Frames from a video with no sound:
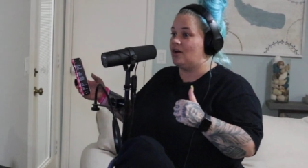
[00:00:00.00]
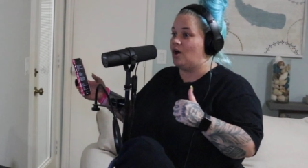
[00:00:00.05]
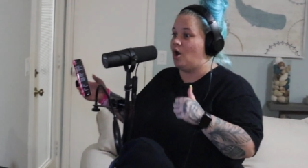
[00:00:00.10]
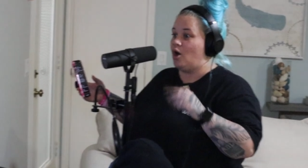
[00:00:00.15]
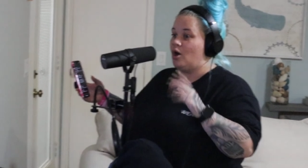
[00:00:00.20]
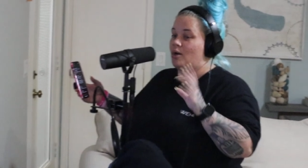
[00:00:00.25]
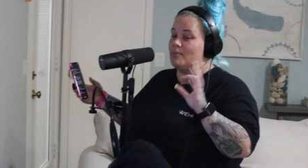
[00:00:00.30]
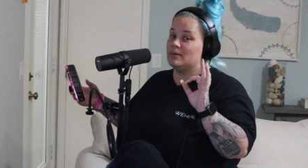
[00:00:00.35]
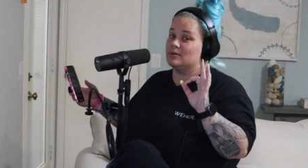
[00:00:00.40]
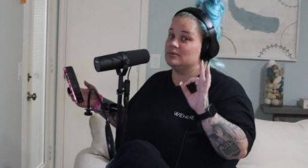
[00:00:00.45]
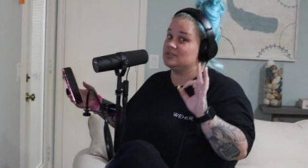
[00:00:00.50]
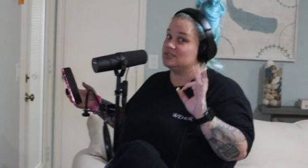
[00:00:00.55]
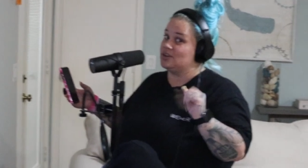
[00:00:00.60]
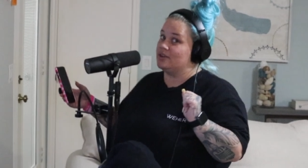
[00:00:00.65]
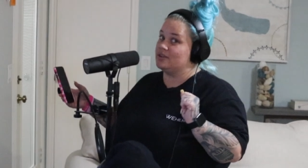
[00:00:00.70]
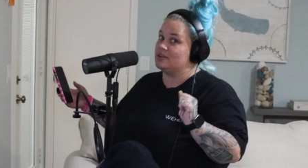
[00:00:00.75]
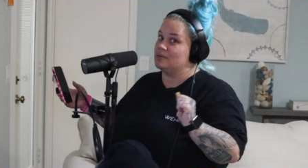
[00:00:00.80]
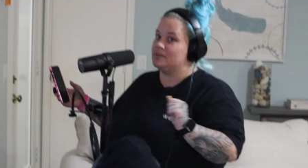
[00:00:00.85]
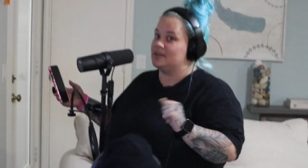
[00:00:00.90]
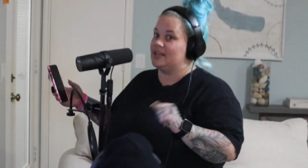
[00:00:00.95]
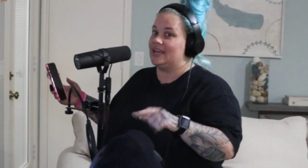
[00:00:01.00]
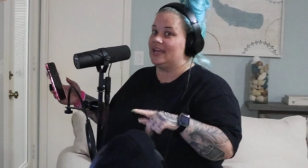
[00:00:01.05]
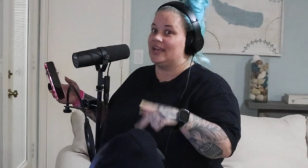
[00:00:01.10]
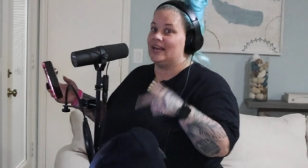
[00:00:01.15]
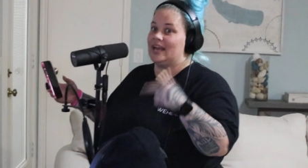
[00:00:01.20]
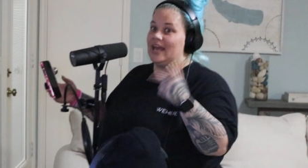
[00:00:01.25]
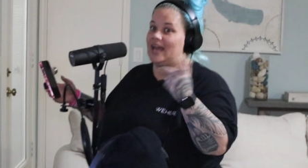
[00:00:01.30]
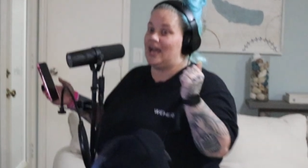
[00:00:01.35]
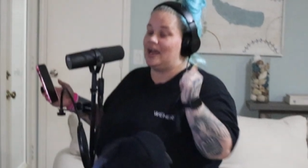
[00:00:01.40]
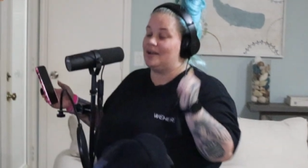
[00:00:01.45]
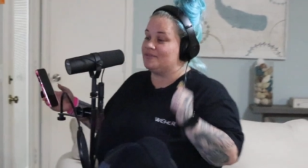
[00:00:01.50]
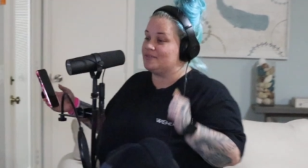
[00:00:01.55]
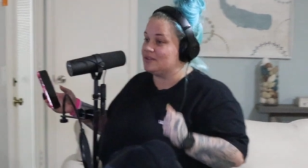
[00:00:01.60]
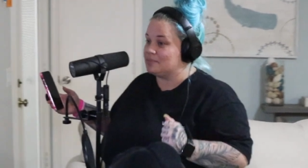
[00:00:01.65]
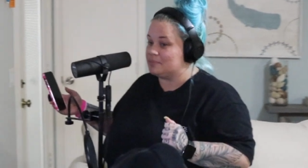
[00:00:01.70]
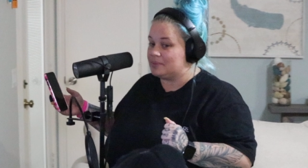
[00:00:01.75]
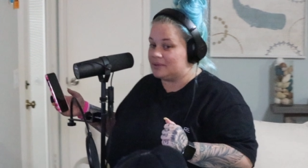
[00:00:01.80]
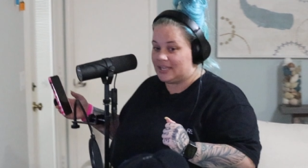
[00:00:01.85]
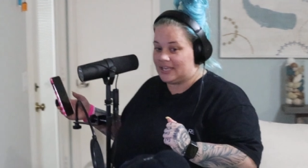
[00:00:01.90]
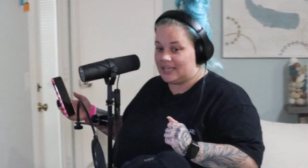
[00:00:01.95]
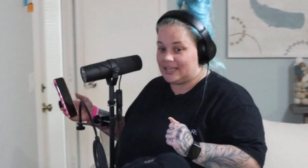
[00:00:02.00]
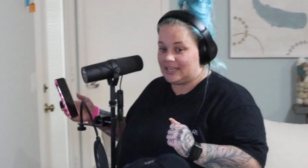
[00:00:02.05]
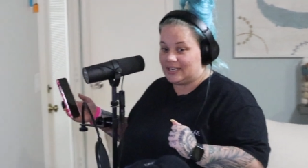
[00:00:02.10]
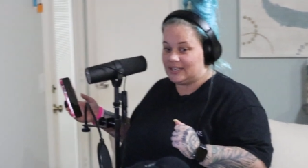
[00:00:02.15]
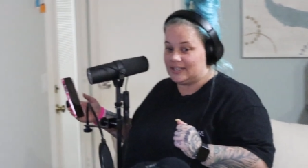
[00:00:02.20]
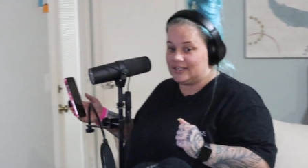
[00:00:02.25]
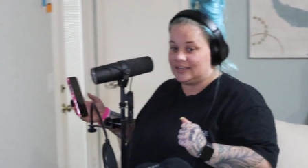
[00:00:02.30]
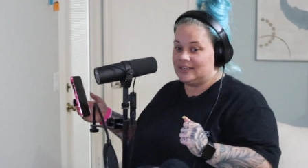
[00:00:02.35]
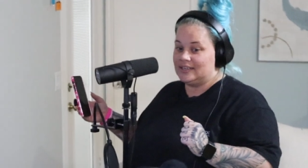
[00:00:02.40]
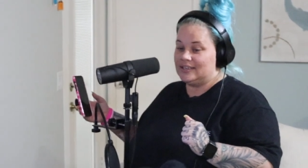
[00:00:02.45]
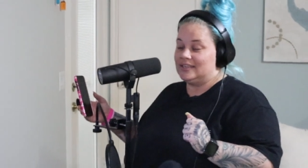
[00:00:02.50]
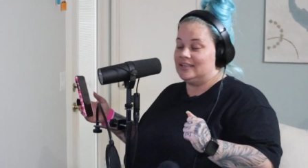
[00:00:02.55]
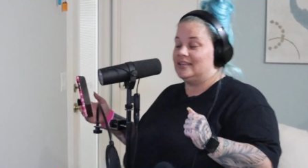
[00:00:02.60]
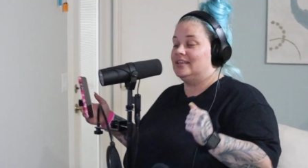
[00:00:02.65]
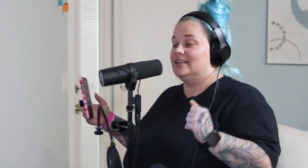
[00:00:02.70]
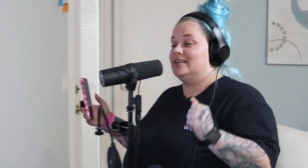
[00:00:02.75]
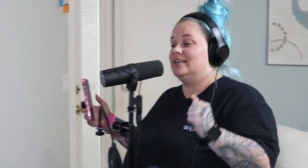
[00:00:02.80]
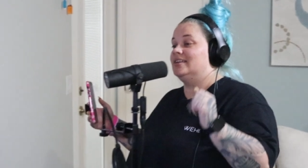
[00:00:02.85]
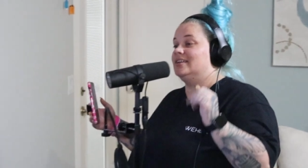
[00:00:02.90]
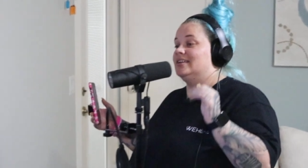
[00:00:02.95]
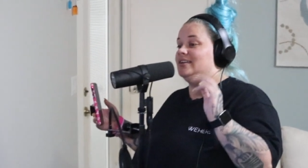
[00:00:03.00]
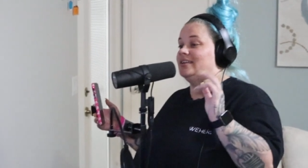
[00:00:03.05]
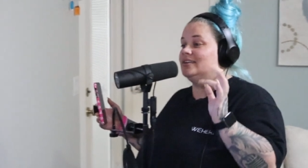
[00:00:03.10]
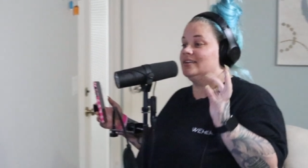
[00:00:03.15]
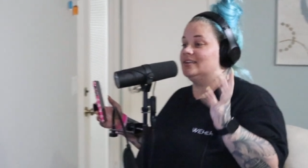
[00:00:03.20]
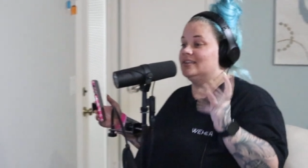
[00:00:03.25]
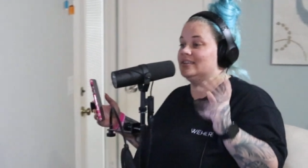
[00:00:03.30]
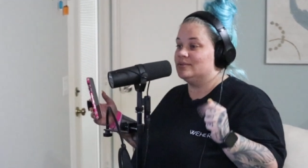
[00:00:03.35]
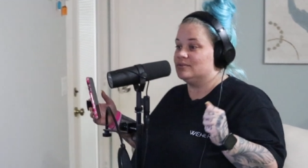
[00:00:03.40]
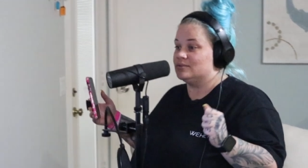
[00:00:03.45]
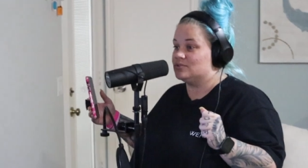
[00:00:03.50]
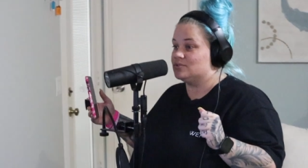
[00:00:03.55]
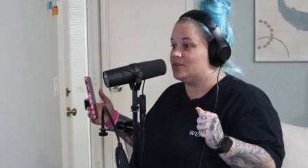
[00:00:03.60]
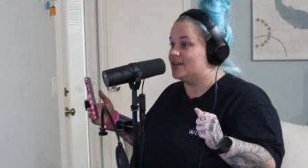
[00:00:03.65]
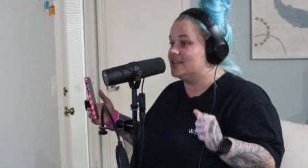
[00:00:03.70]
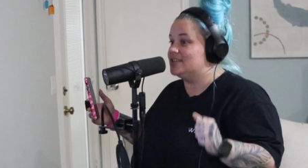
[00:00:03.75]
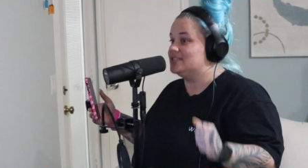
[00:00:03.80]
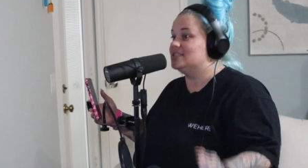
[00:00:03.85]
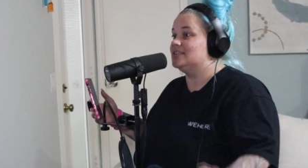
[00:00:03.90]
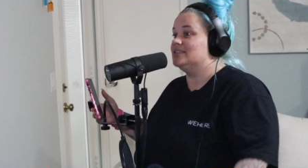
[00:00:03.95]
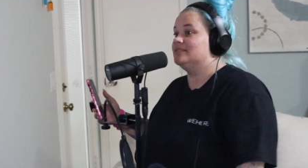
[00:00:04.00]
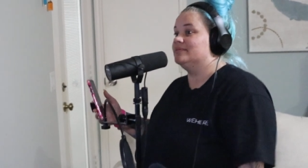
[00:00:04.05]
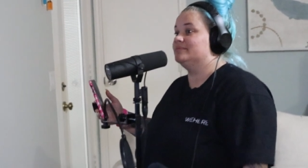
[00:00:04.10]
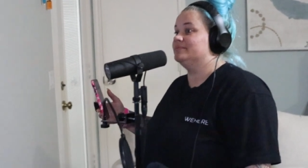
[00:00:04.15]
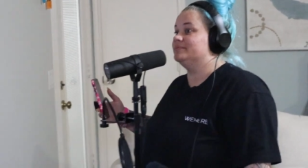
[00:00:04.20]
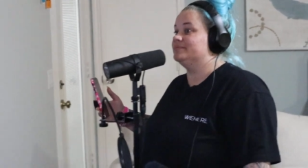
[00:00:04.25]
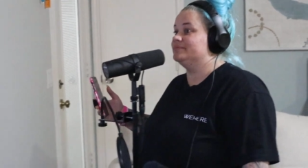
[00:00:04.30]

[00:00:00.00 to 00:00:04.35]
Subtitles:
almost on the plane, after the plane. It was crazy.